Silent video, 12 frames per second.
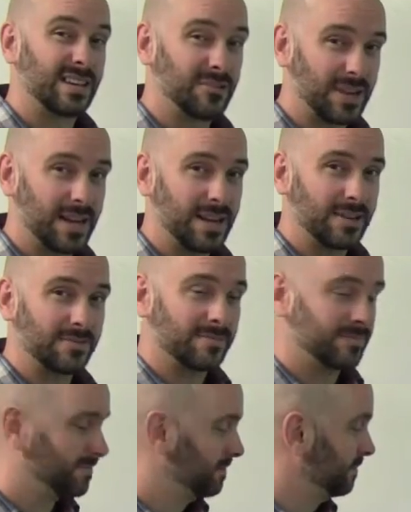Can you get it?
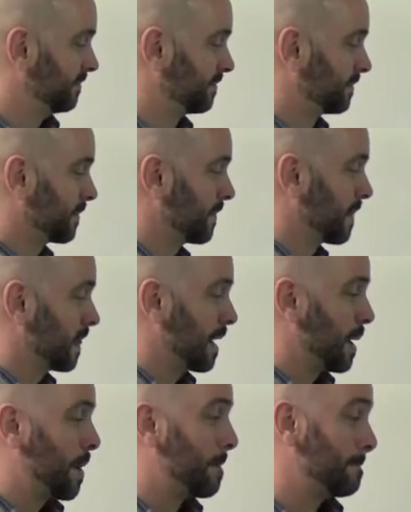
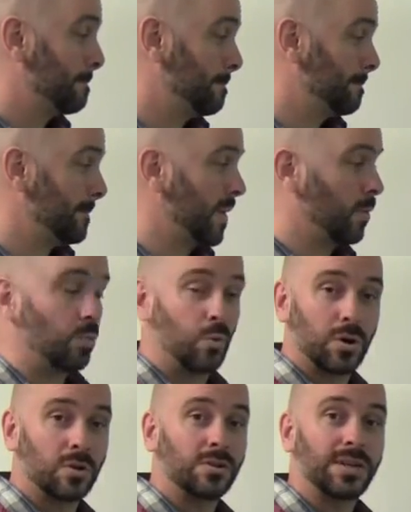
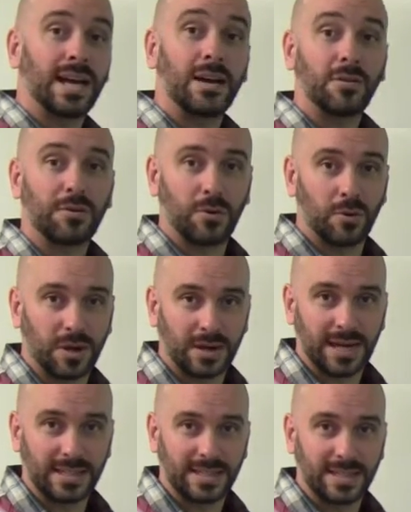World Health
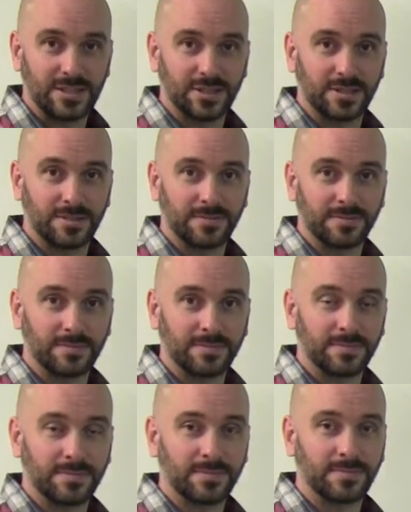Organization.
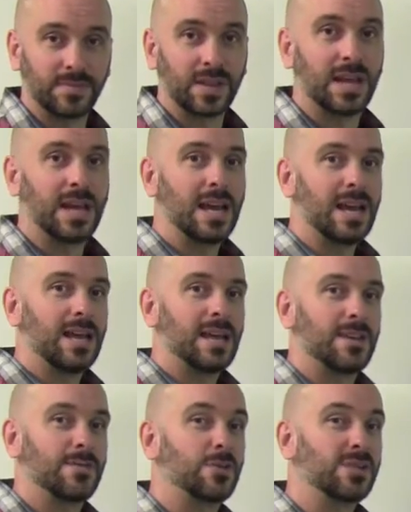
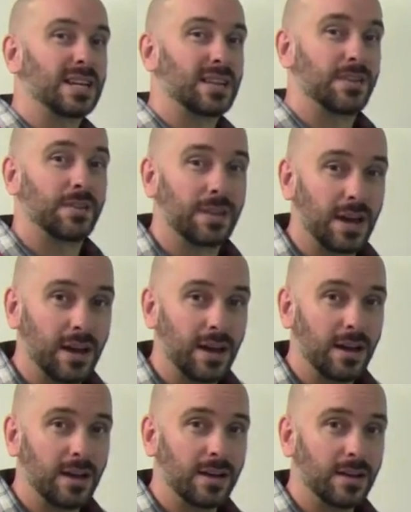If you said
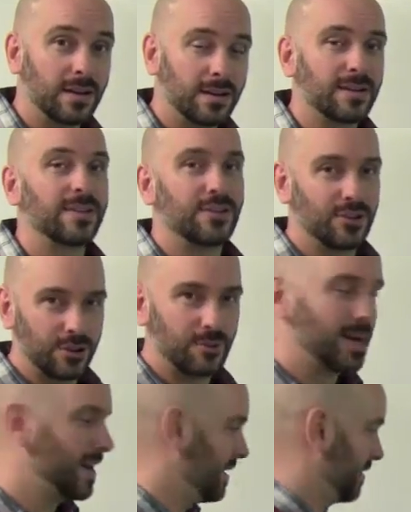the, you're
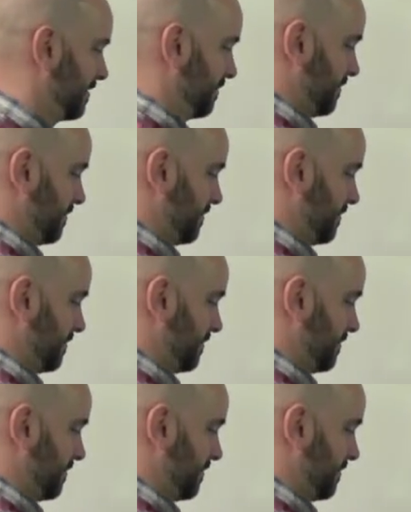right.